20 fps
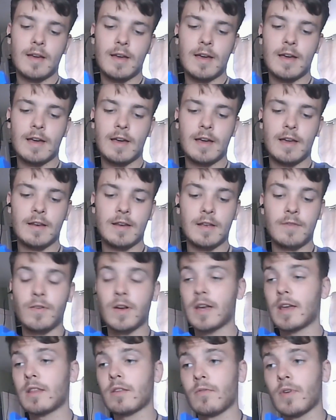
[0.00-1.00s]
and if
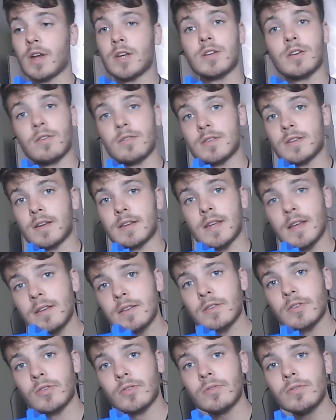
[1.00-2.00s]
I get the ratios
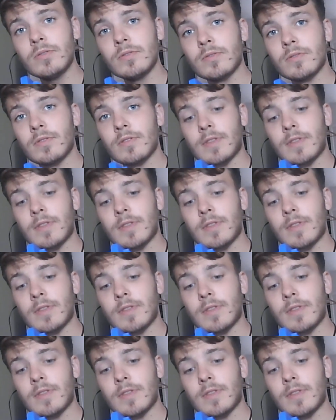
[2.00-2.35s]
identical,